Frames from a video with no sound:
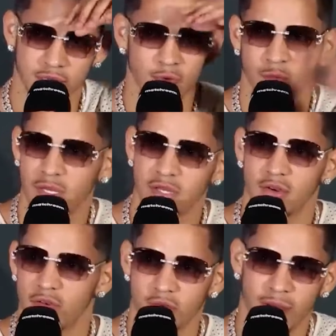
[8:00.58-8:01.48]
Eddie Hearn
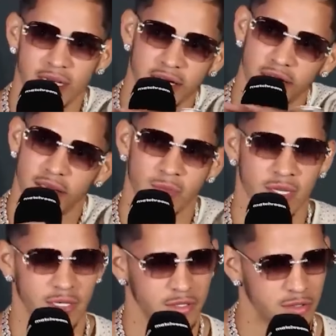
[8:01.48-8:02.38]
was using his own
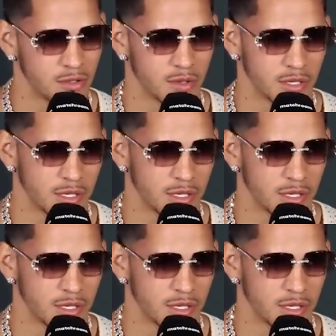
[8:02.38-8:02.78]
star power to